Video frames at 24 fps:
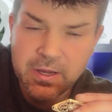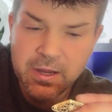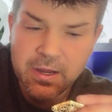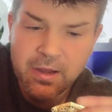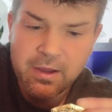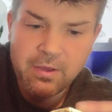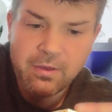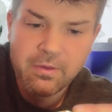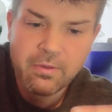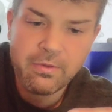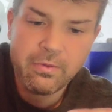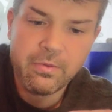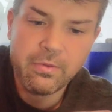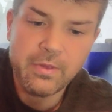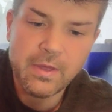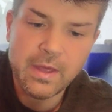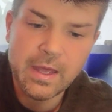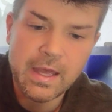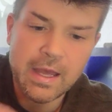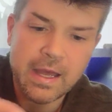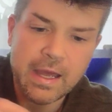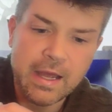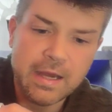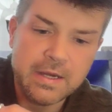
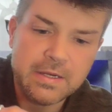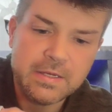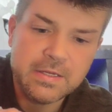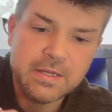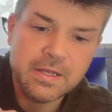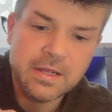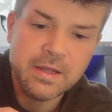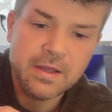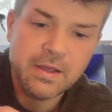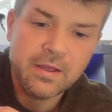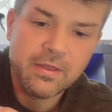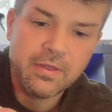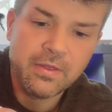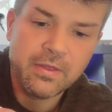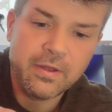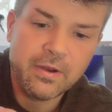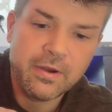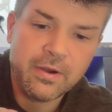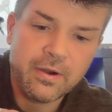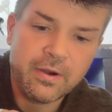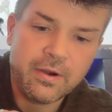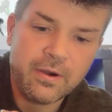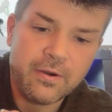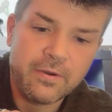that there
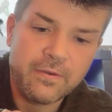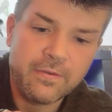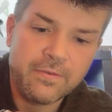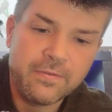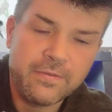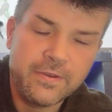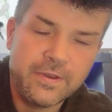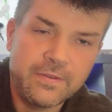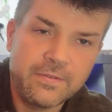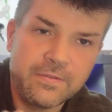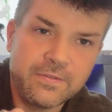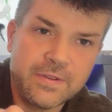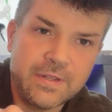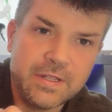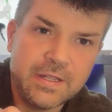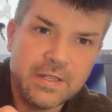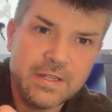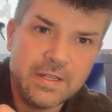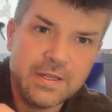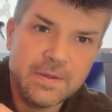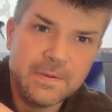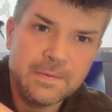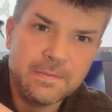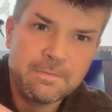are 50